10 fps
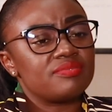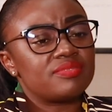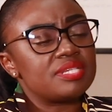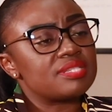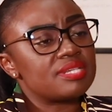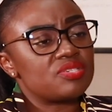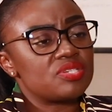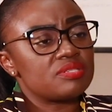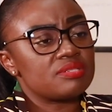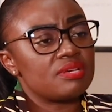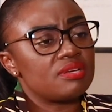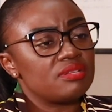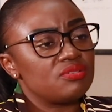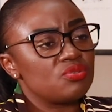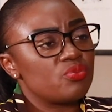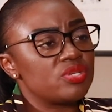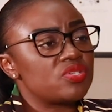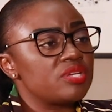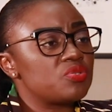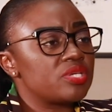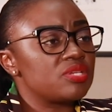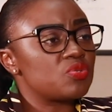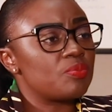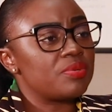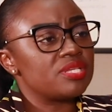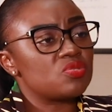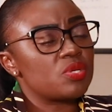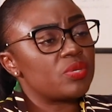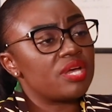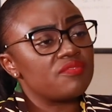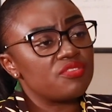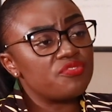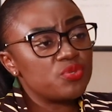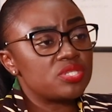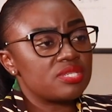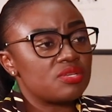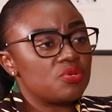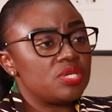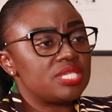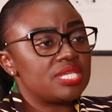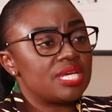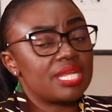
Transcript: things such as you know, we're trying to get to a place where we have the food security.